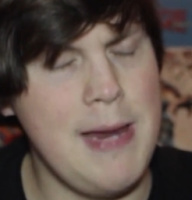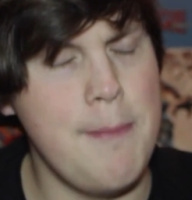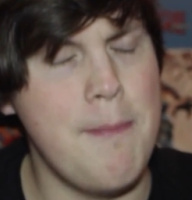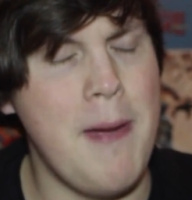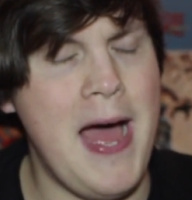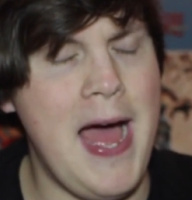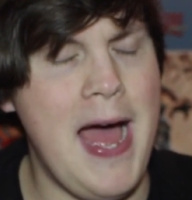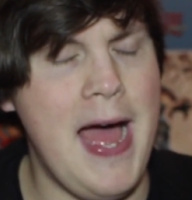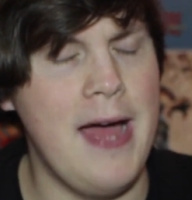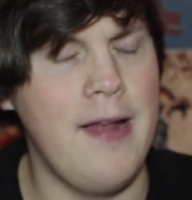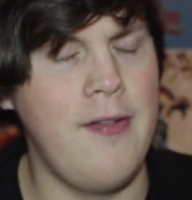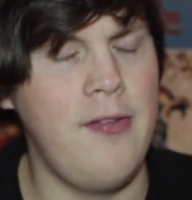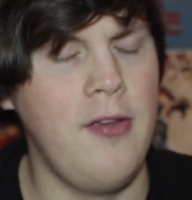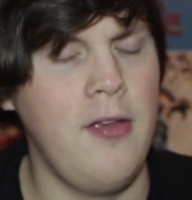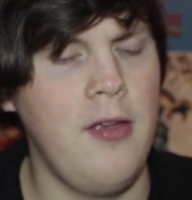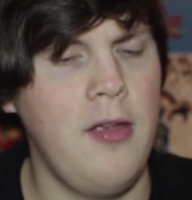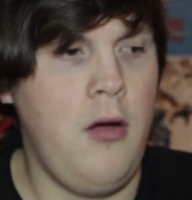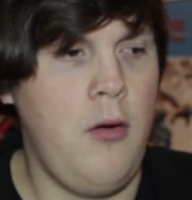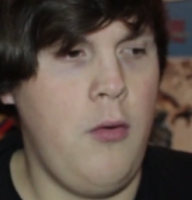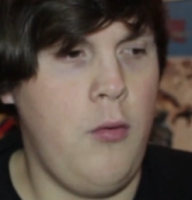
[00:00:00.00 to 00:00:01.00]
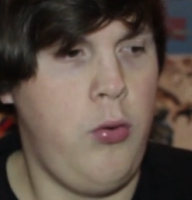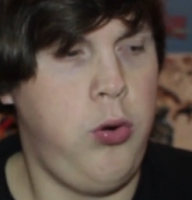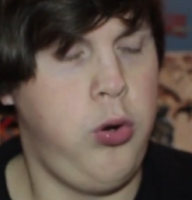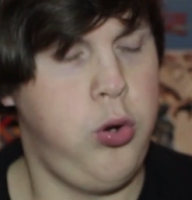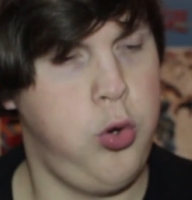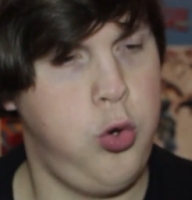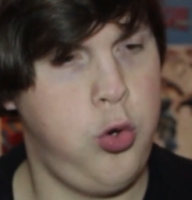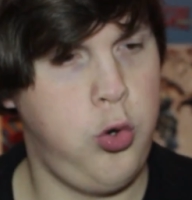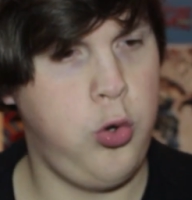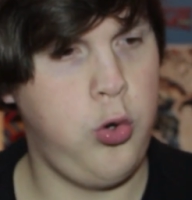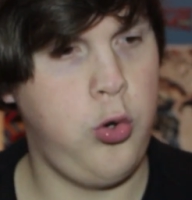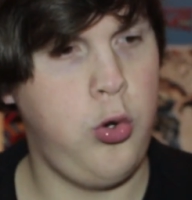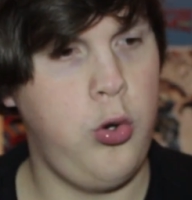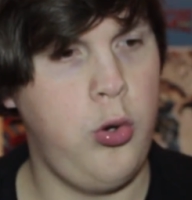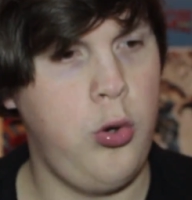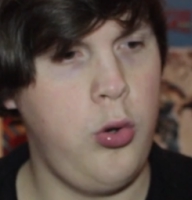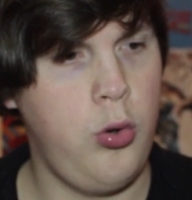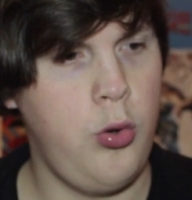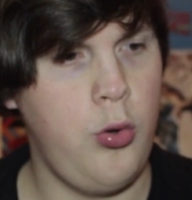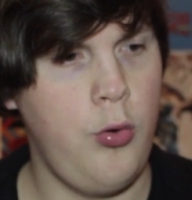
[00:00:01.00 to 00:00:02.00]
bad.
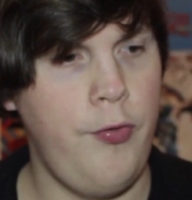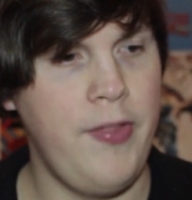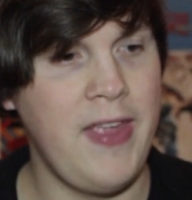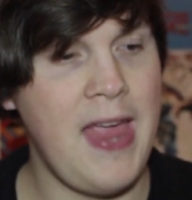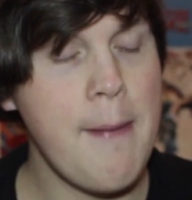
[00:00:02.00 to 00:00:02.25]
The